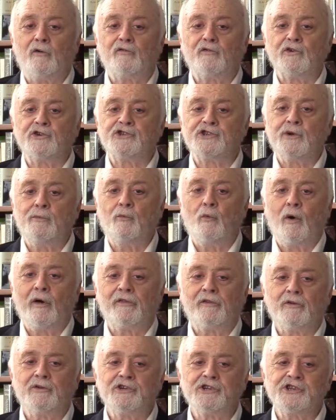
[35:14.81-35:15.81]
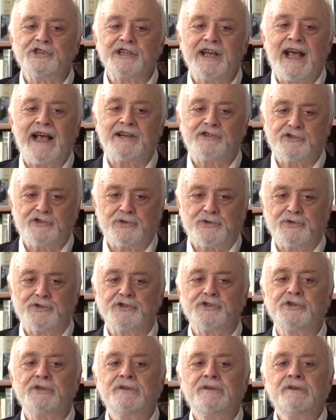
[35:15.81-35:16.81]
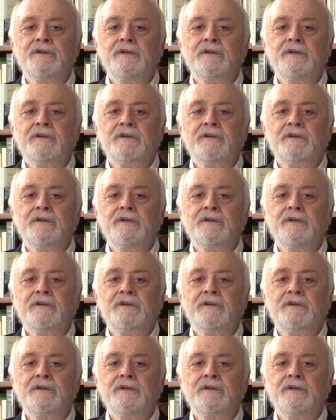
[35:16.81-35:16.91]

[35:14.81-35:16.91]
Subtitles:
for some weather disasters